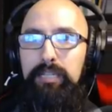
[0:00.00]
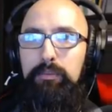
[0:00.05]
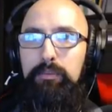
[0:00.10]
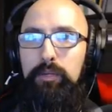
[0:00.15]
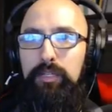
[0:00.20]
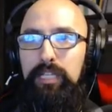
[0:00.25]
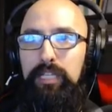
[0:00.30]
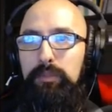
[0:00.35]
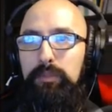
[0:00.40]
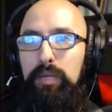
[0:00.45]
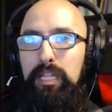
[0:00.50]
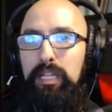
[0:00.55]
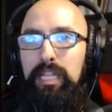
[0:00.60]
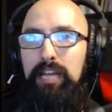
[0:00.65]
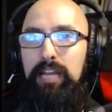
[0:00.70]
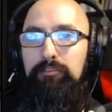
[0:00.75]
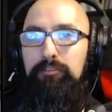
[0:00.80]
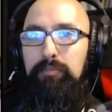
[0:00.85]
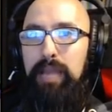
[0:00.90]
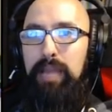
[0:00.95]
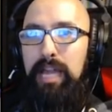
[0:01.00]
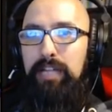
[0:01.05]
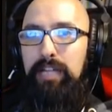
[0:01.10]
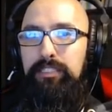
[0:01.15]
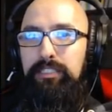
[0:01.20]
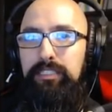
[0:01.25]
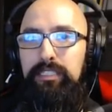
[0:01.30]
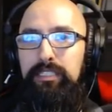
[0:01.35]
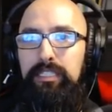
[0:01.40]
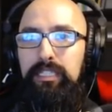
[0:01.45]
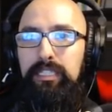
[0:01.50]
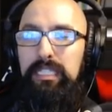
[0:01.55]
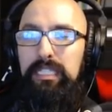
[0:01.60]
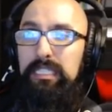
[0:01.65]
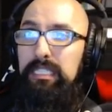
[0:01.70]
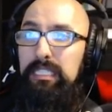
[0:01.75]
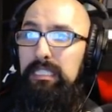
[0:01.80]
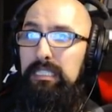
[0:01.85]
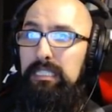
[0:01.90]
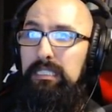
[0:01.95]
anymore, and that's why left matters.
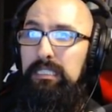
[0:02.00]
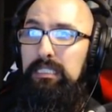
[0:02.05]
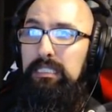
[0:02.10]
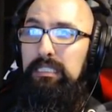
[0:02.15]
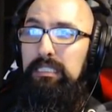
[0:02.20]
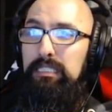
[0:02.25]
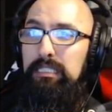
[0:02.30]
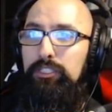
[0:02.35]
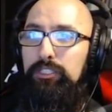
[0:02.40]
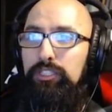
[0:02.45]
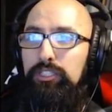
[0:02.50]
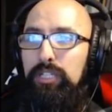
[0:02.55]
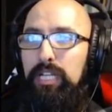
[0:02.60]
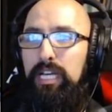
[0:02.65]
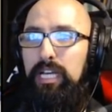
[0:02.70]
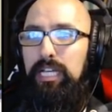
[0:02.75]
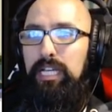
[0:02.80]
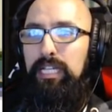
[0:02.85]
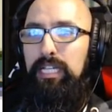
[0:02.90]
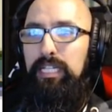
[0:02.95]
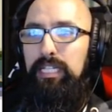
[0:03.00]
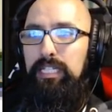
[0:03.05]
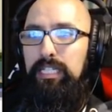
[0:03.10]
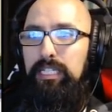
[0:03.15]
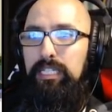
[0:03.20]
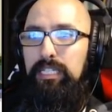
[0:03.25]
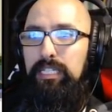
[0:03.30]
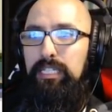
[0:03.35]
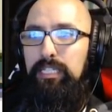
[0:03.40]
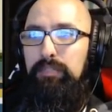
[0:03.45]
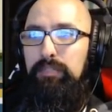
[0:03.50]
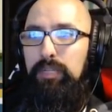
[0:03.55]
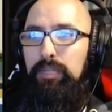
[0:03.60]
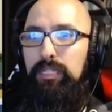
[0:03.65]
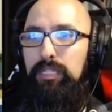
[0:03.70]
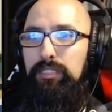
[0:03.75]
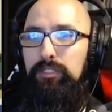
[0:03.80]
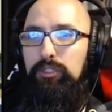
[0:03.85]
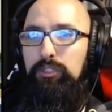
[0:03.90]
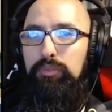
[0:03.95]
Uh, should I... Well,
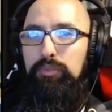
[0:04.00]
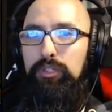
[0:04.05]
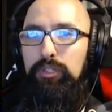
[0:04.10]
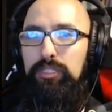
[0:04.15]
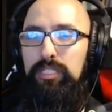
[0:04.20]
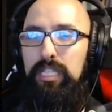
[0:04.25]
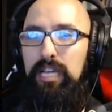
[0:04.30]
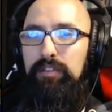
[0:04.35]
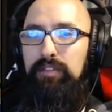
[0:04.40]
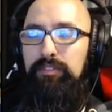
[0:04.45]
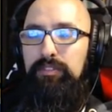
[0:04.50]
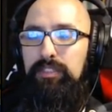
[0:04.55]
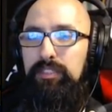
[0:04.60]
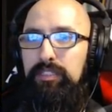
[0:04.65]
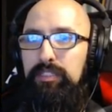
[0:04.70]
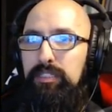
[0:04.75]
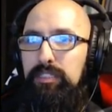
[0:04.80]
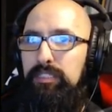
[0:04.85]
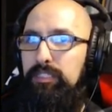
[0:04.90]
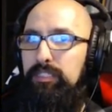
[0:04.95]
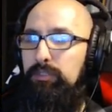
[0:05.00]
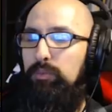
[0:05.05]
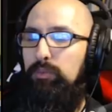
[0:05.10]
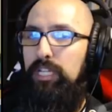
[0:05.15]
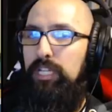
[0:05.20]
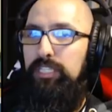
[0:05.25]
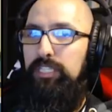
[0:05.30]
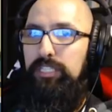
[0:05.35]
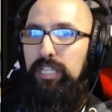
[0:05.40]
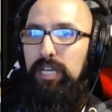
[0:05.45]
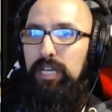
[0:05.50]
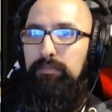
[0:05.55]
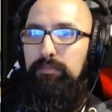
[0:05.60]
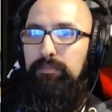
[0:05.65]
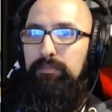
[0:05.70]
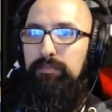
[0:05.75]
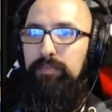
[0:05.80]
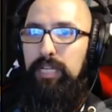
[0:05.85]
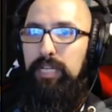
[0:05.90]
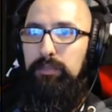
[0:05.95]
it's two points left. Just waste, yeah,
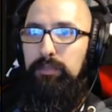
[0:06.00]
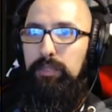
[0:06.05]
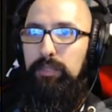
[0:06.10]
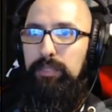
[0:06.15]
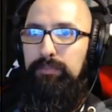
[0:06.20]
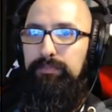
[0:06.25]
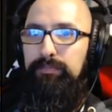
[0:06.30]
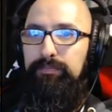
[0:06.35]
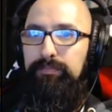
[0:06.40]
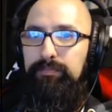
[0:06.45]
might as well.